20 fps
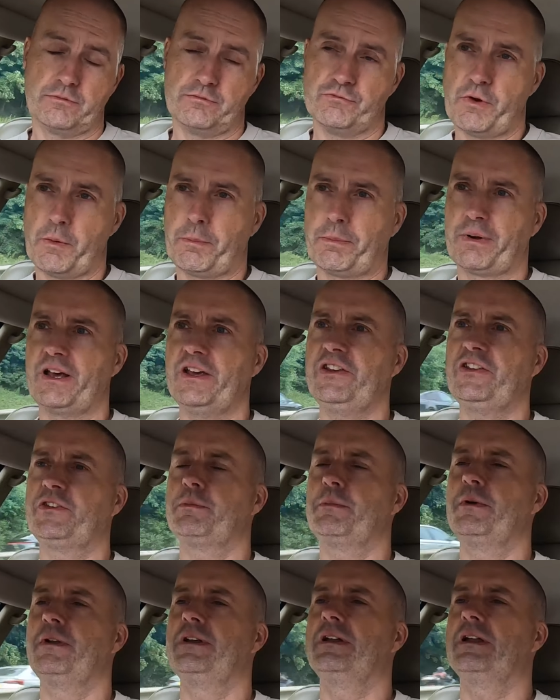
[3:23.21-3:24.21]

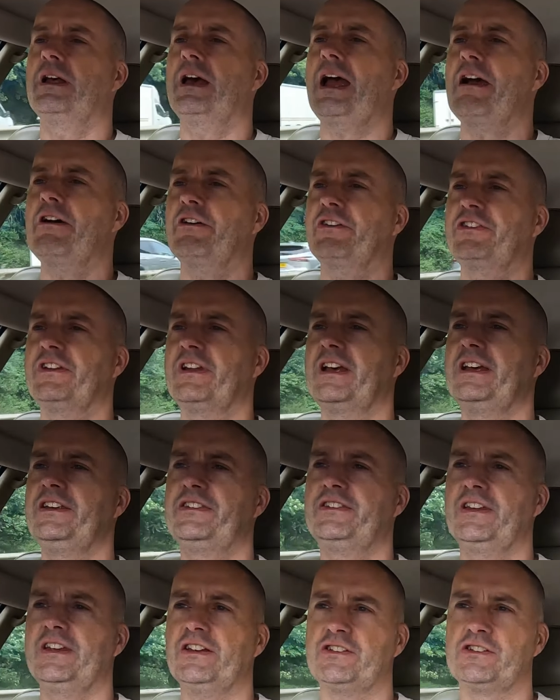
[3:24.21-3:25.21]
replacement Harrison
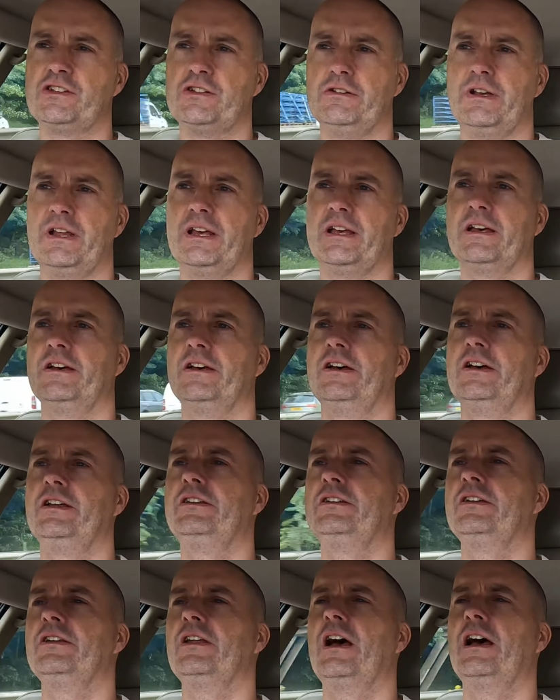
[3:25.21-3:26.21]
A6 unit,
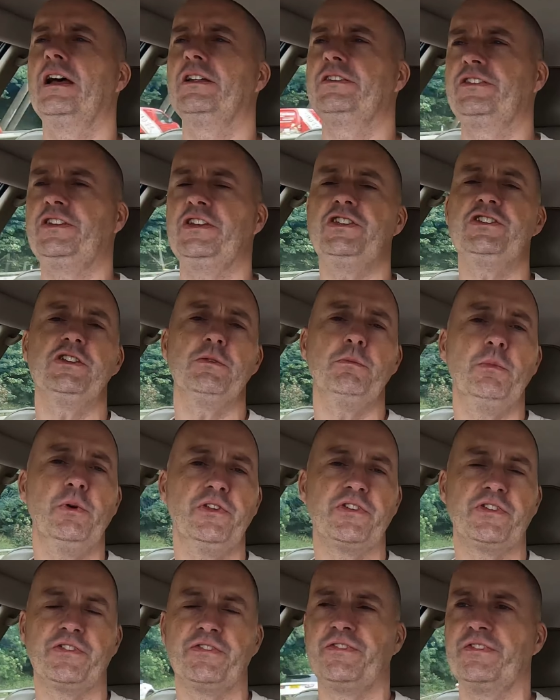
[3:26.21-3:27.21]
and a decision
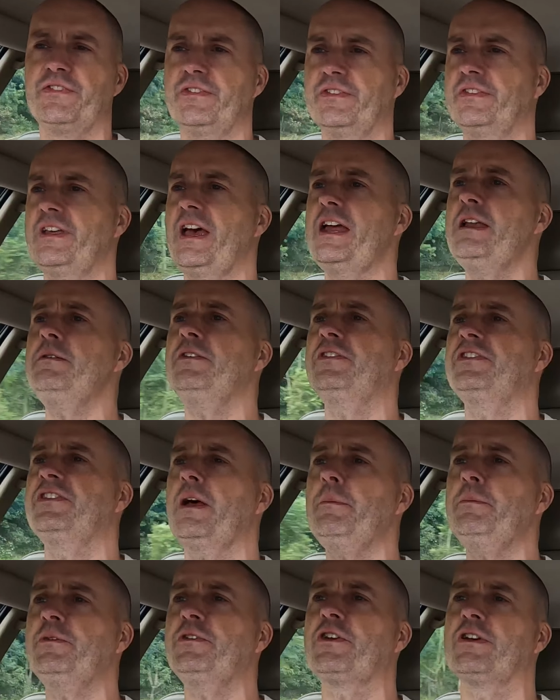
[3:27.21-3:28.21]
was then
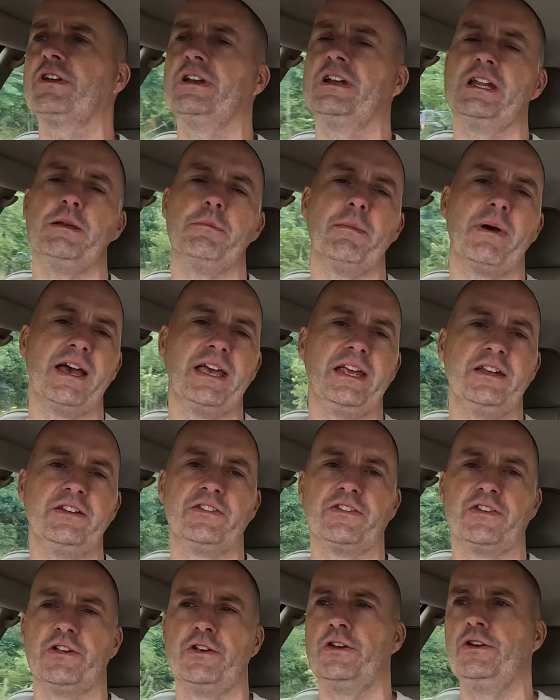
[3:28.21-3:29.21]
subsequently made
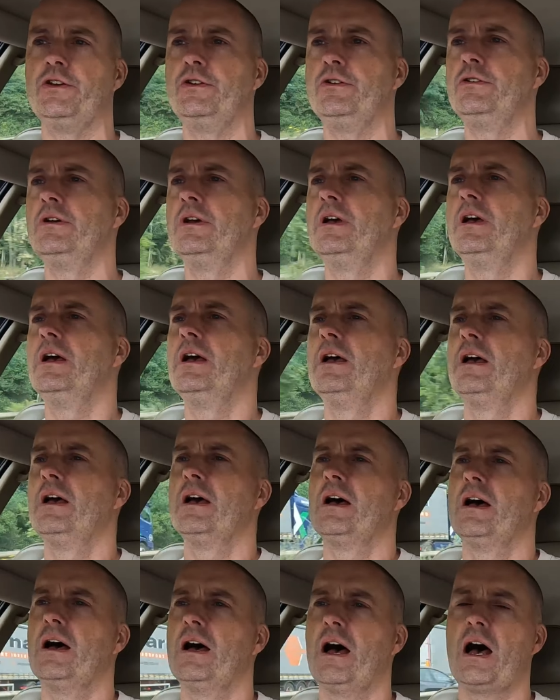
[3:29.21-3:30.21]
to
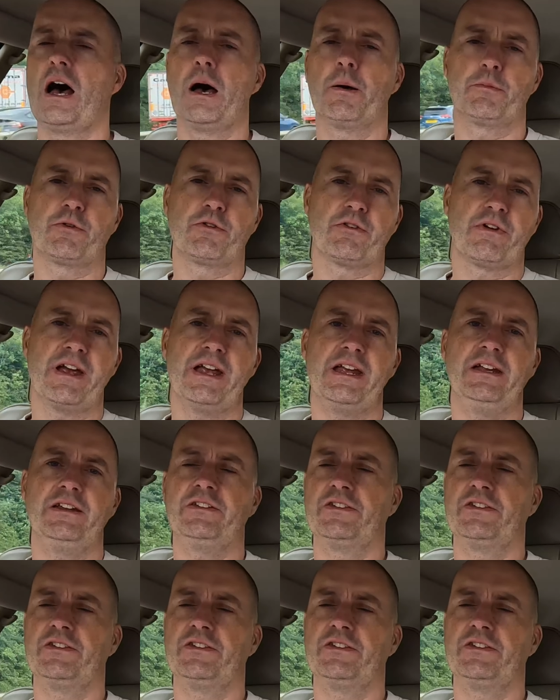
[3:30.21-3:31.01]
upgrade